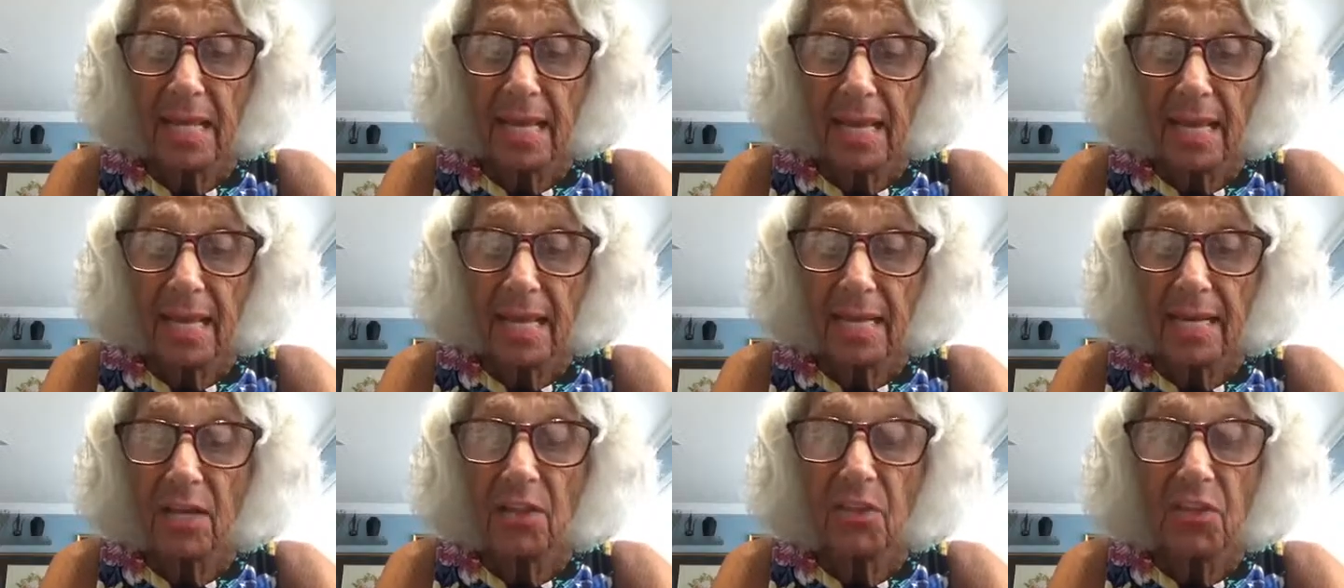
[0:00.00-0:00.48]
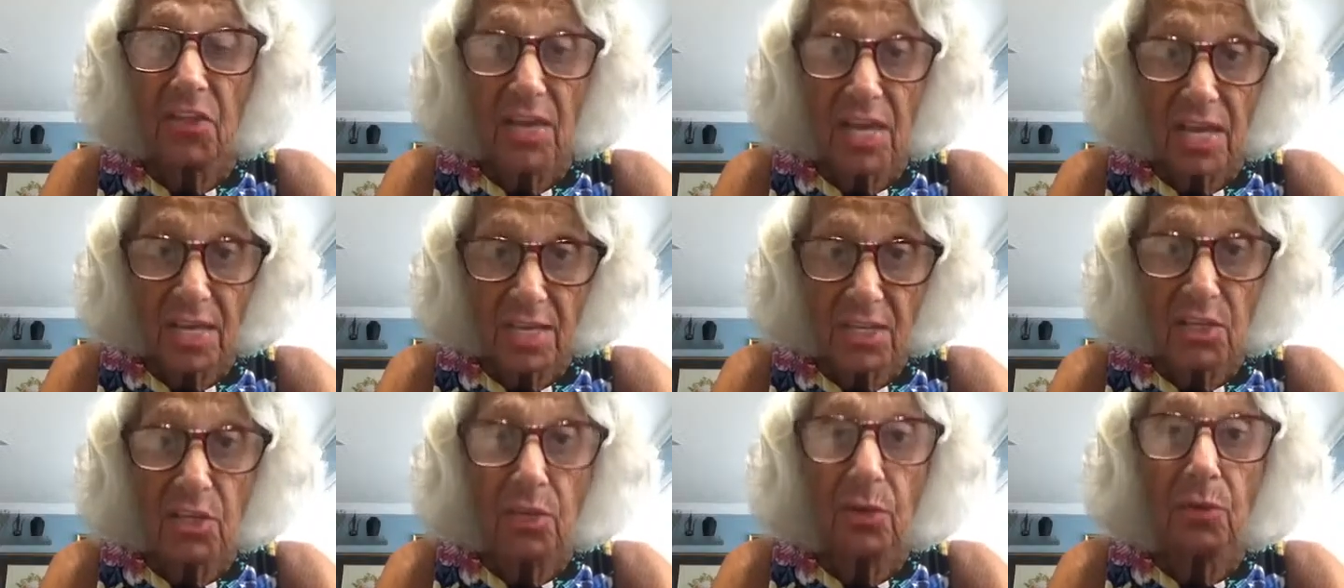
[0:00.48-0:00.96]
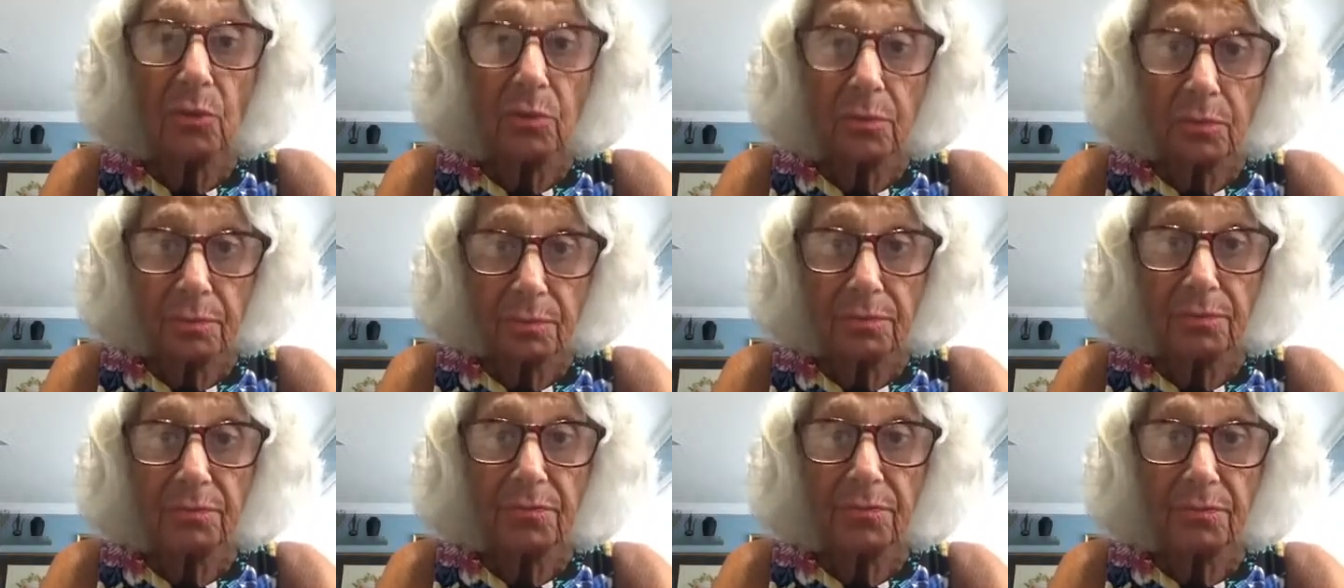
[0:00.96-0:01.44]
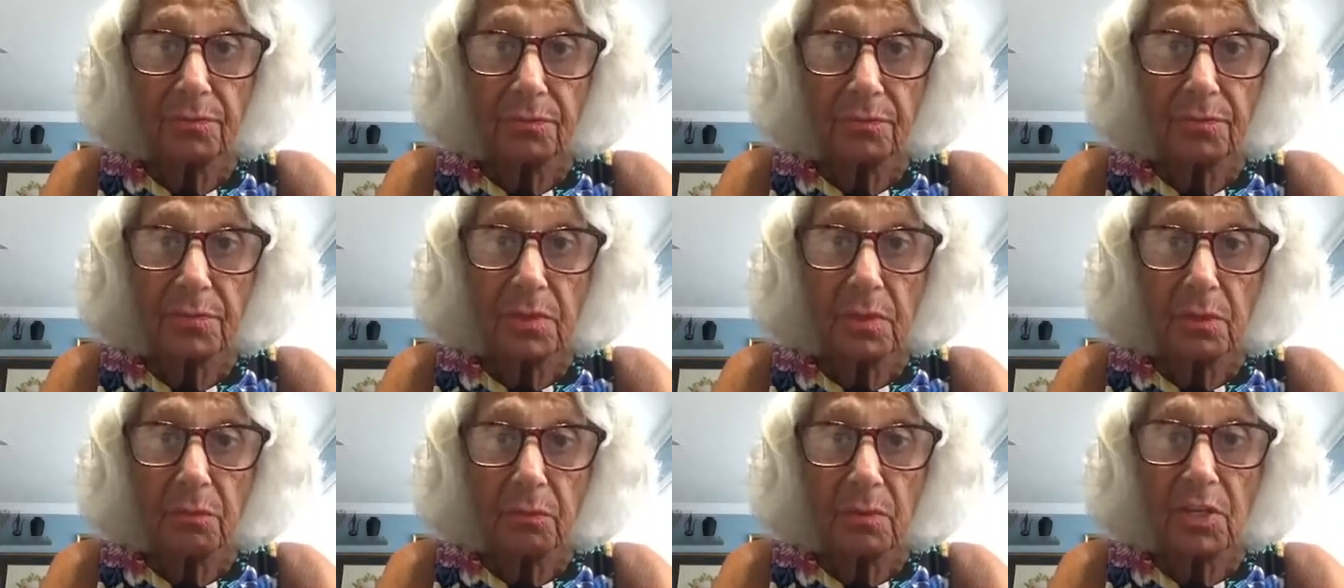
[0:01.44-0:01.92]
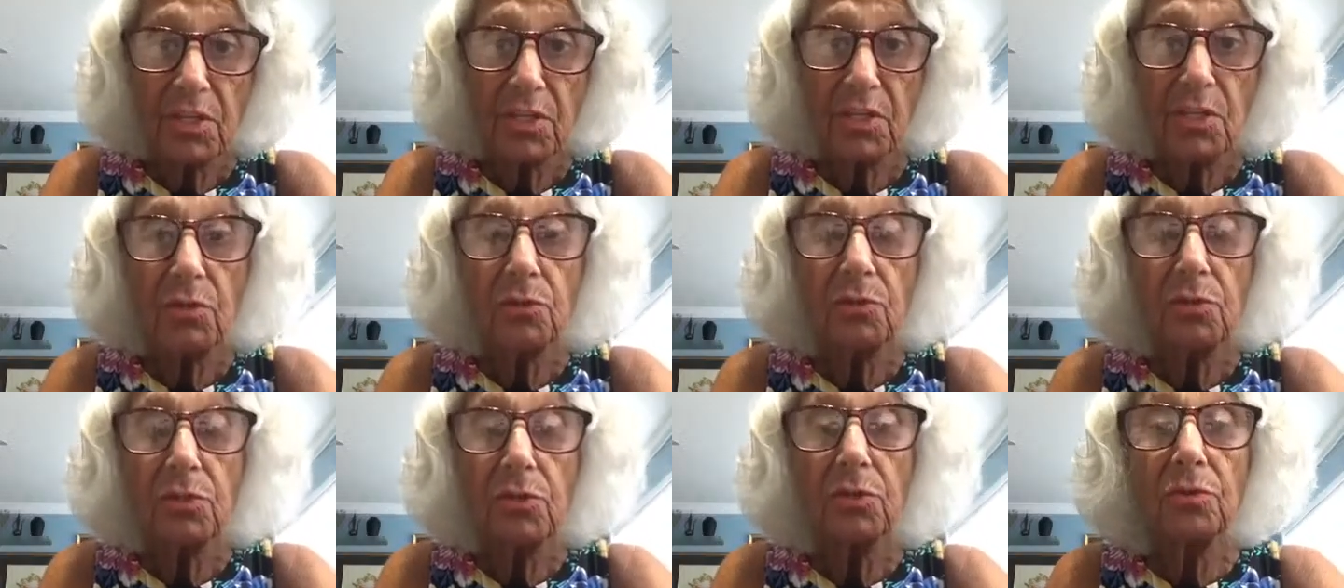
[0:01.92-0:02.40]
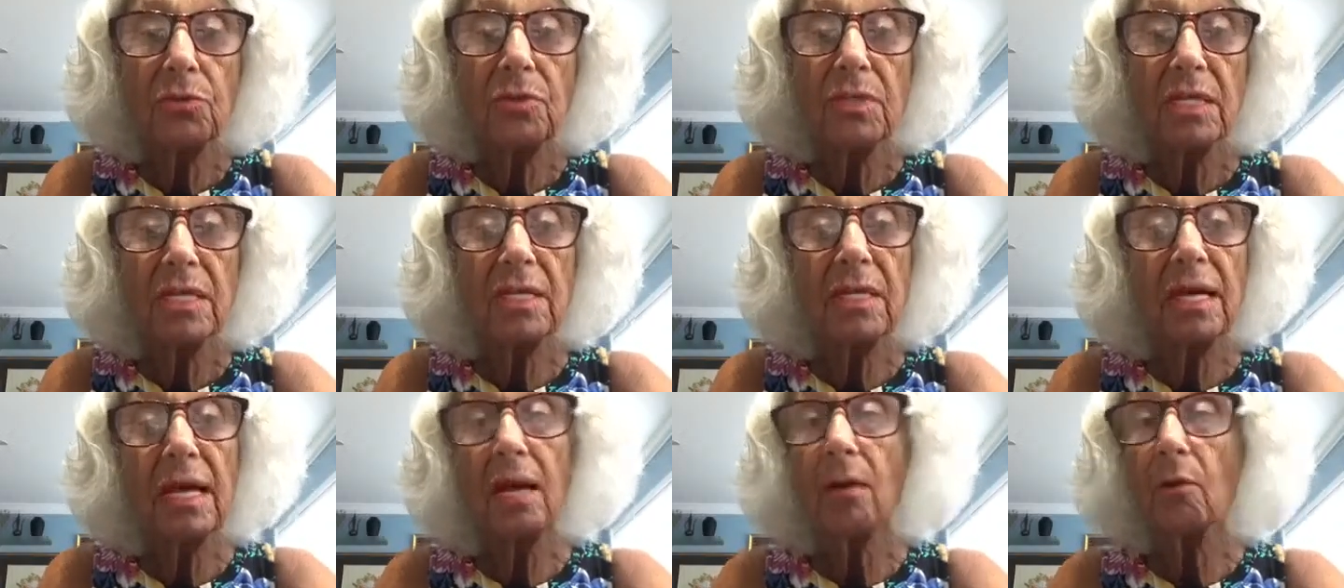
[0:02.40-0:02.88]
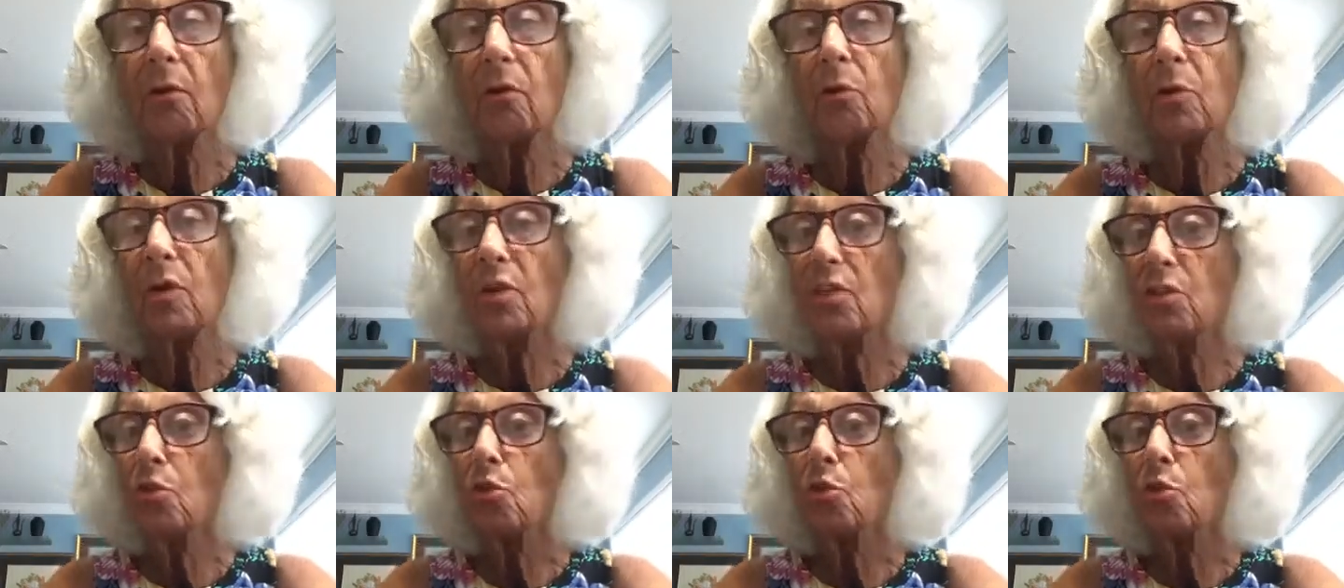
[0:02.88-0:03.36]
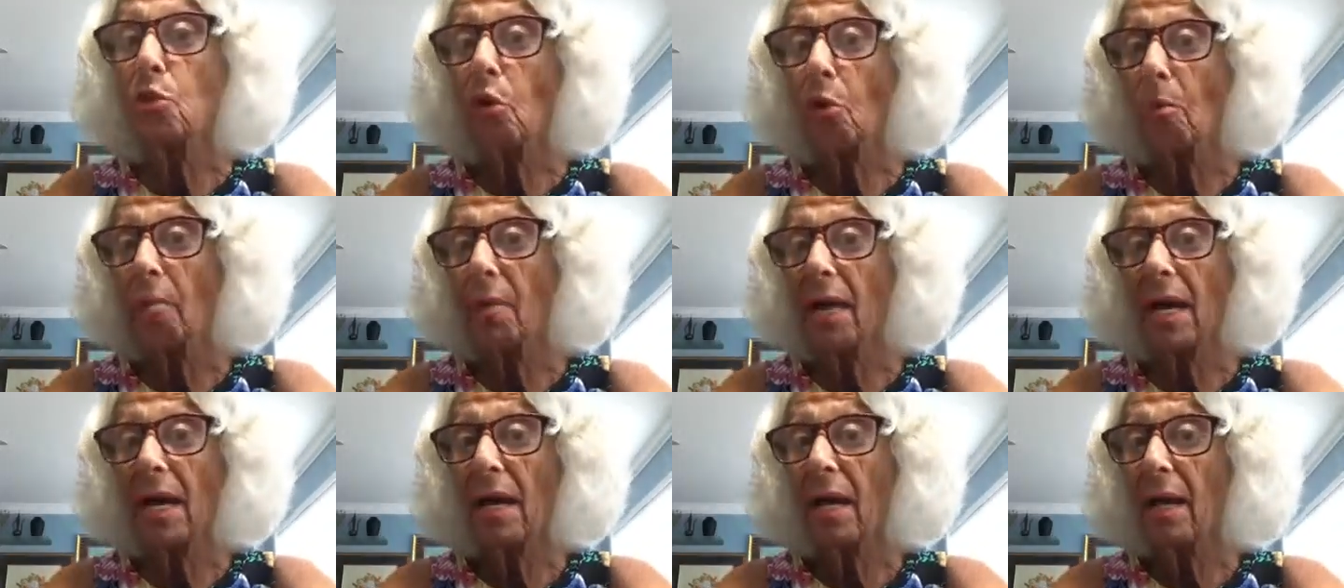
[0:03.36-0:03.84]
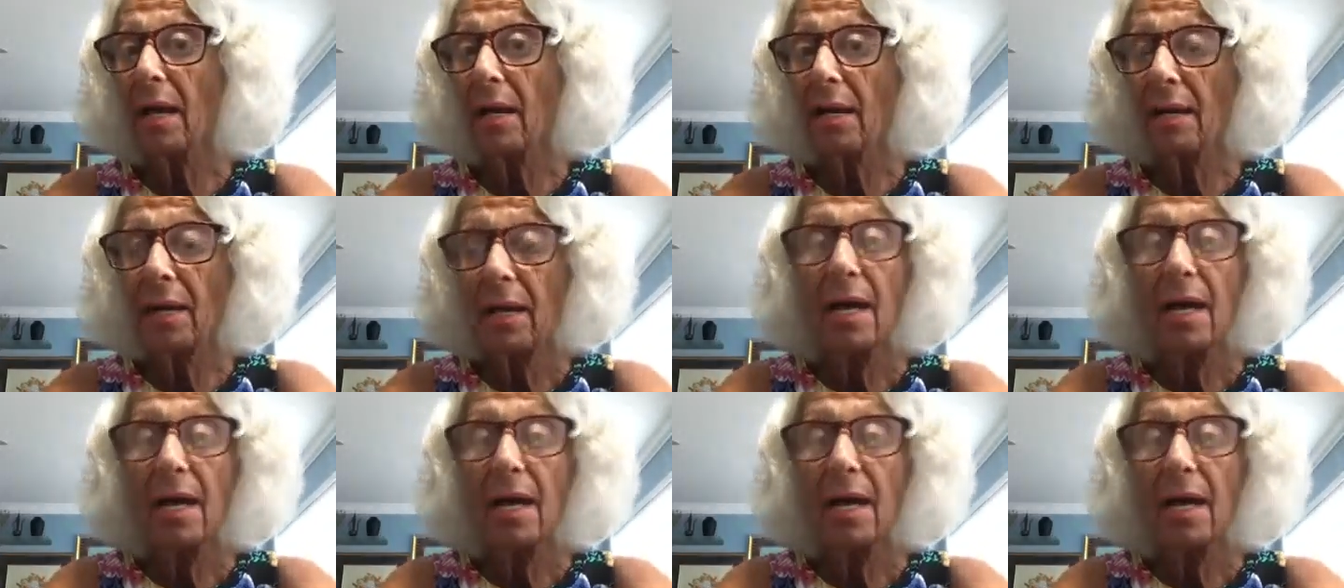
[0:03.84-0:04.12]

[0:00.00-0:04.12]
And I thank you, whether you tuned in now or whether you go back.